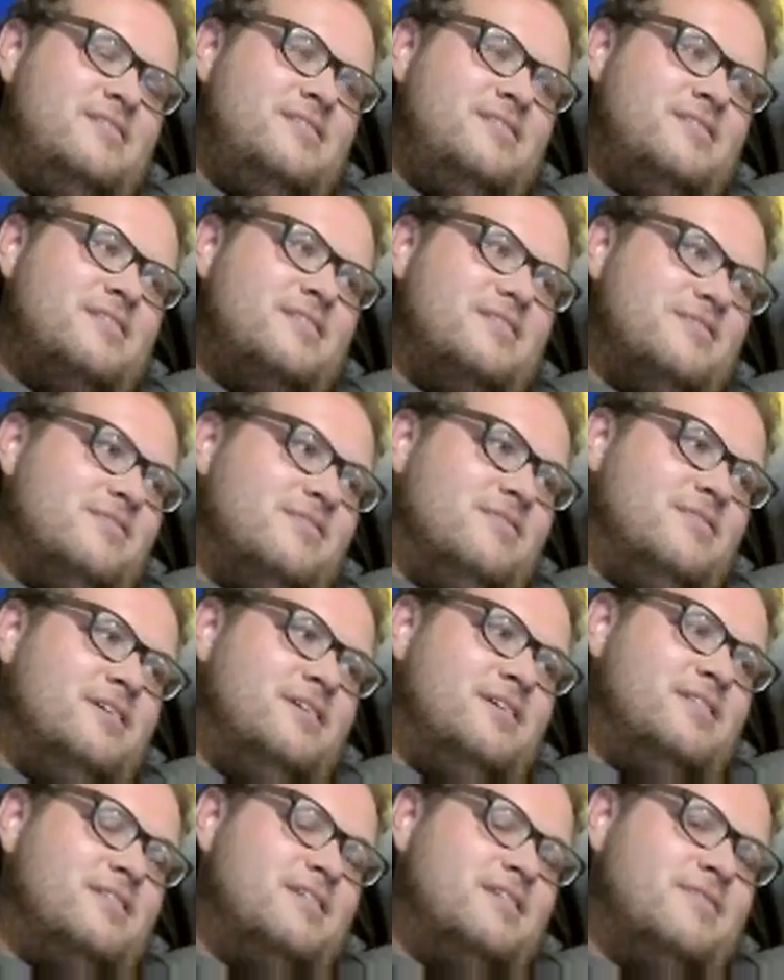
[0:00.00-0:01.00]
It's hard. You
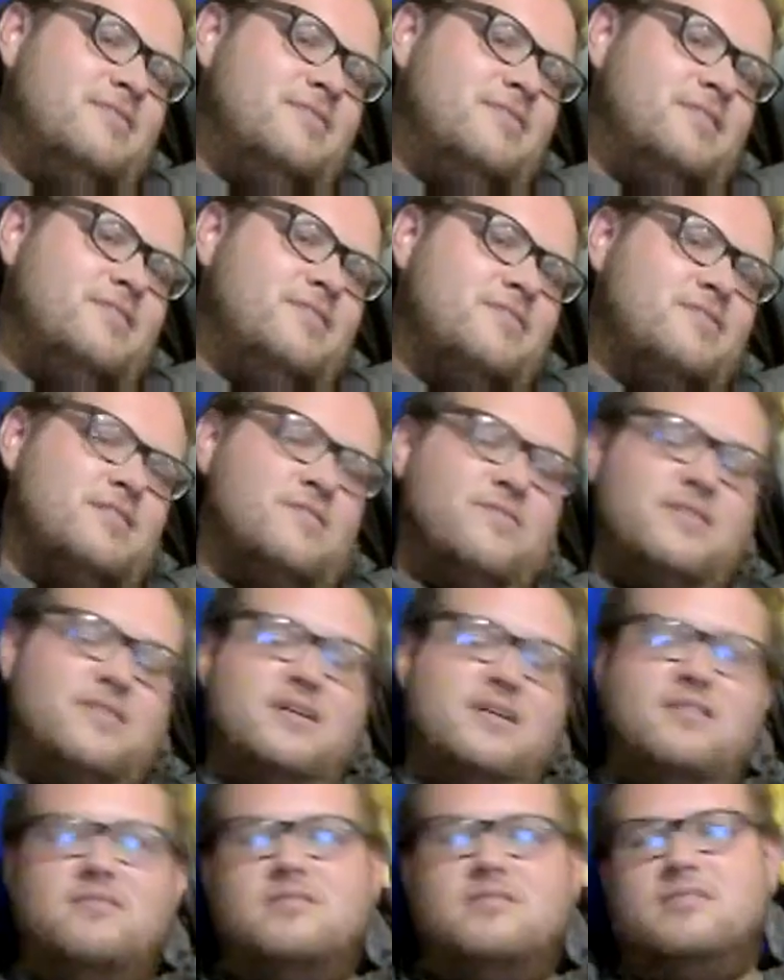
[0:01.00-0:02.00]
got to like figure stuff
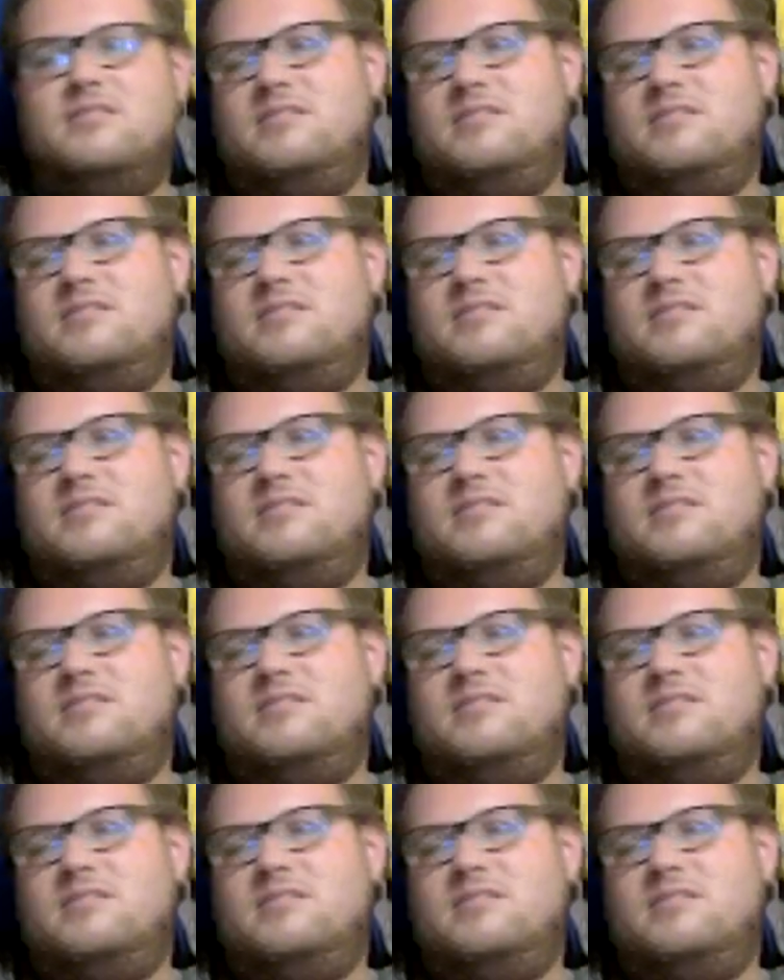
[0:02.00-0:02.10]
out.